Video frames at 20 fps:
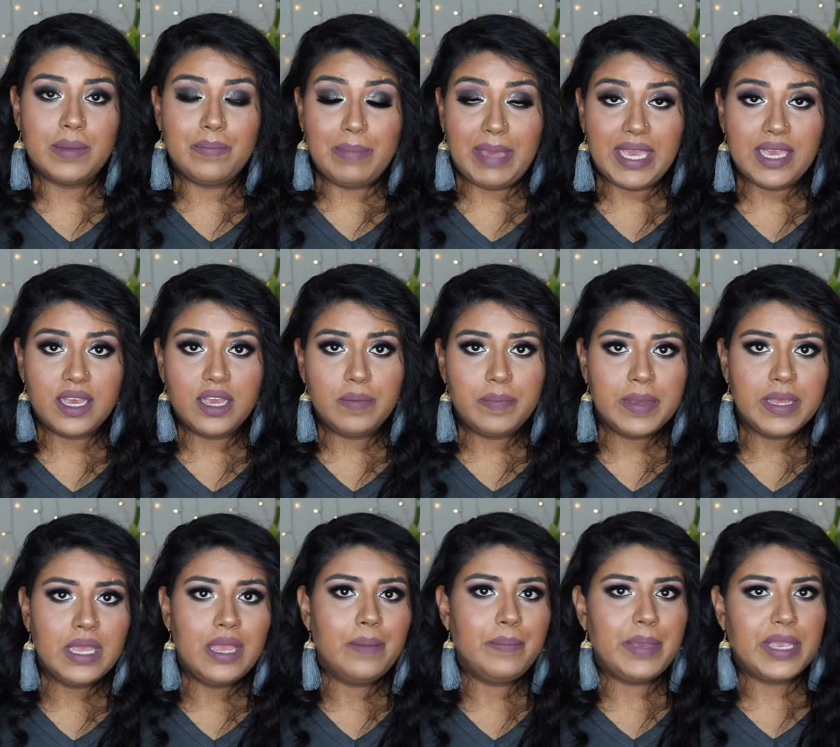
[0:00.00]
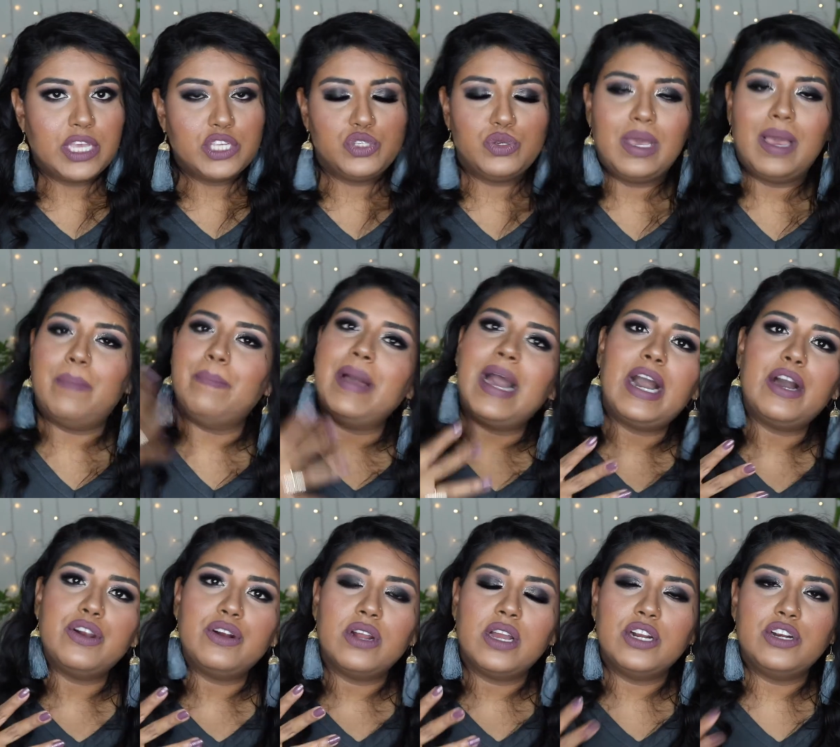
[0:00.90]
makeup because you have
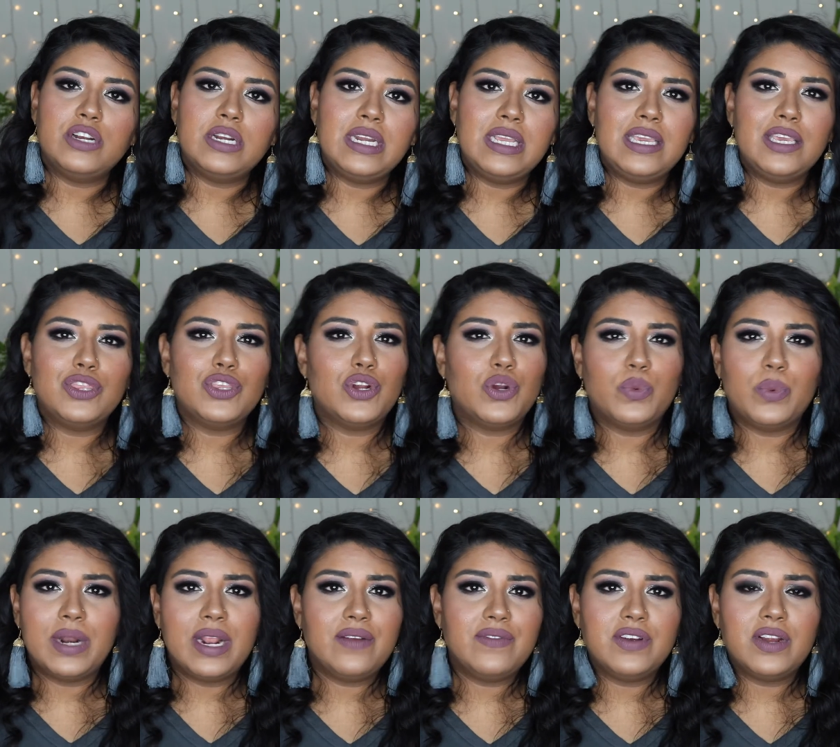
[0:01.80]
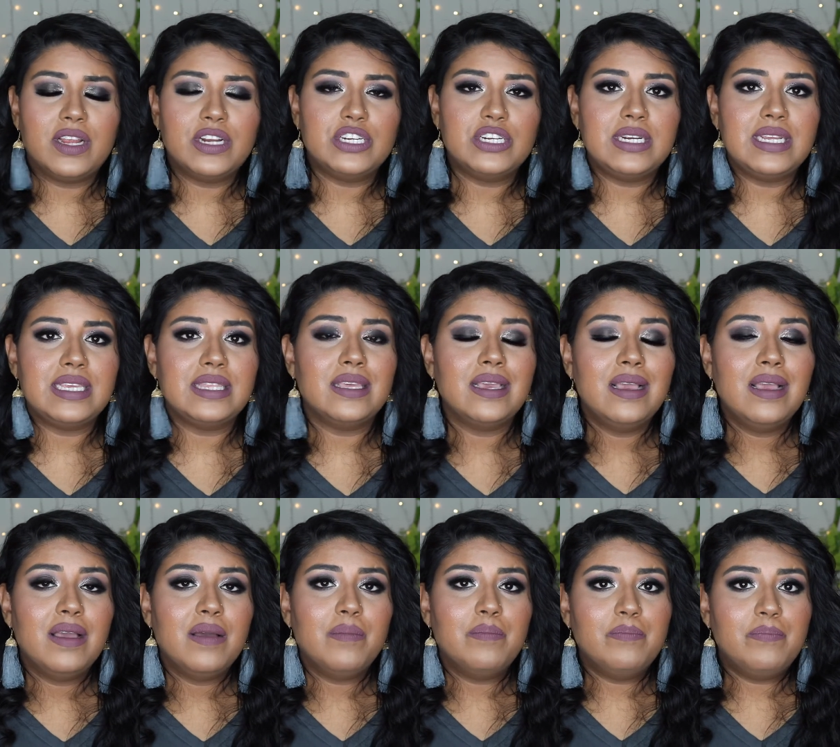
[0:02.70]
powder underneath or whatever underneath.
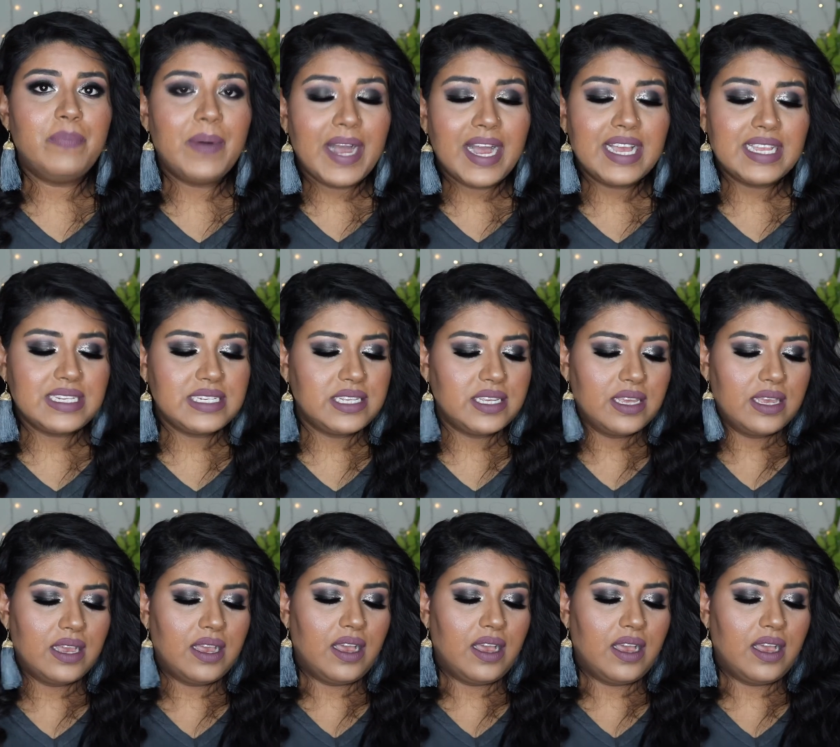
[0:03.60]
But